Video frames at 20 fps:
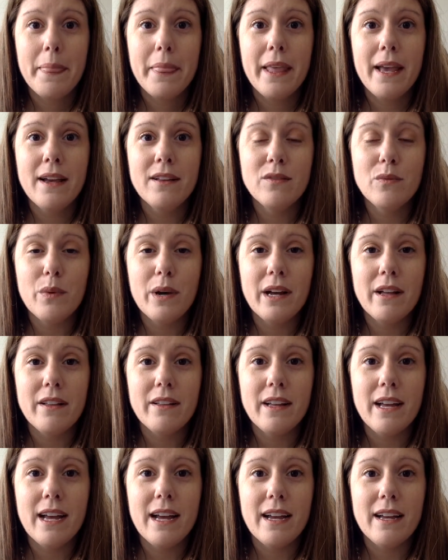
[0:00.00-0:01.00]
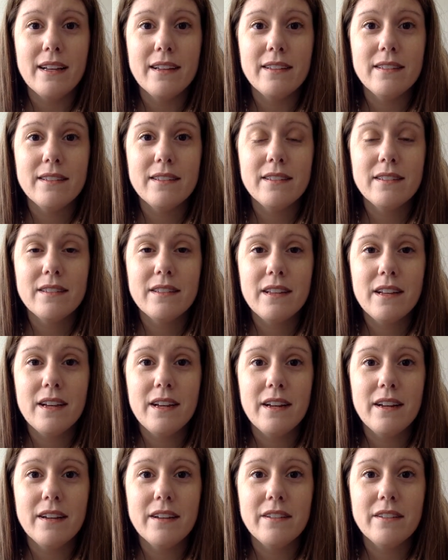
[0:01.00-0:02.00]
as well as
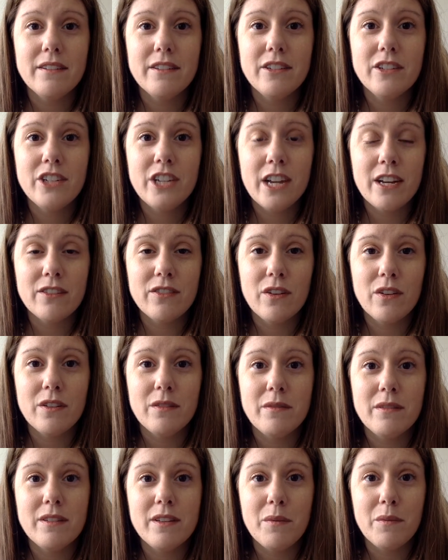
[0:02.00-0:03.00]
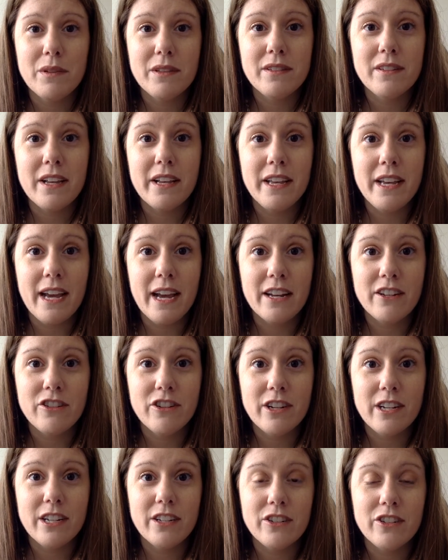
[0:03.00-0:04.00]
checks on someone's
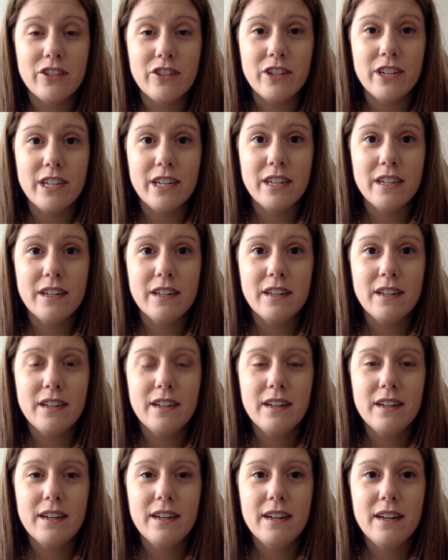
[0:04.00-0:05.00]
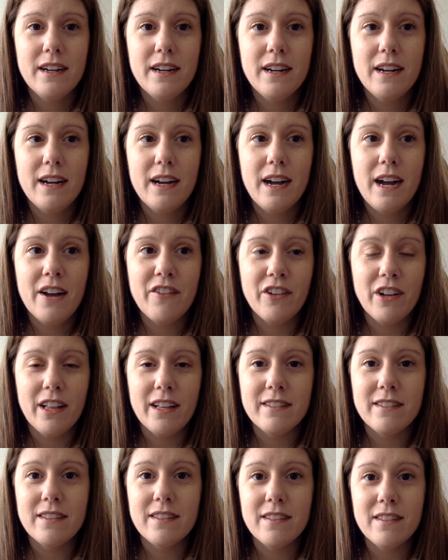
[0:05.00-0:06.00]
psychiatric history. I
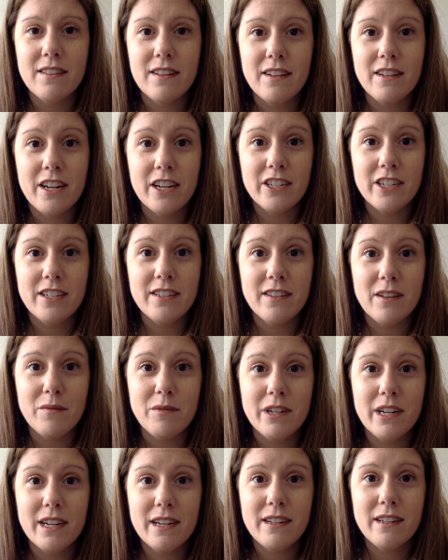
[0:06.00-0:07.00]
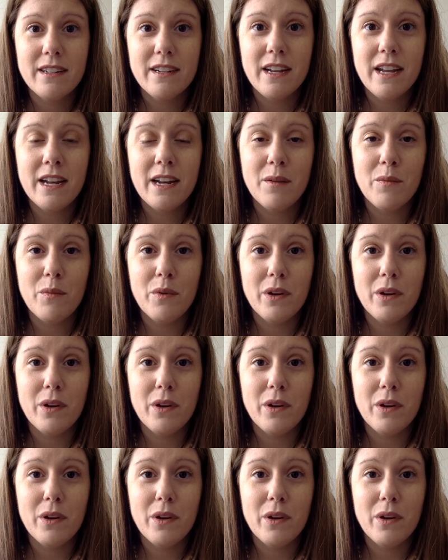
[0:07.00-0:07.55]
realize this is a touchy subject, and I'm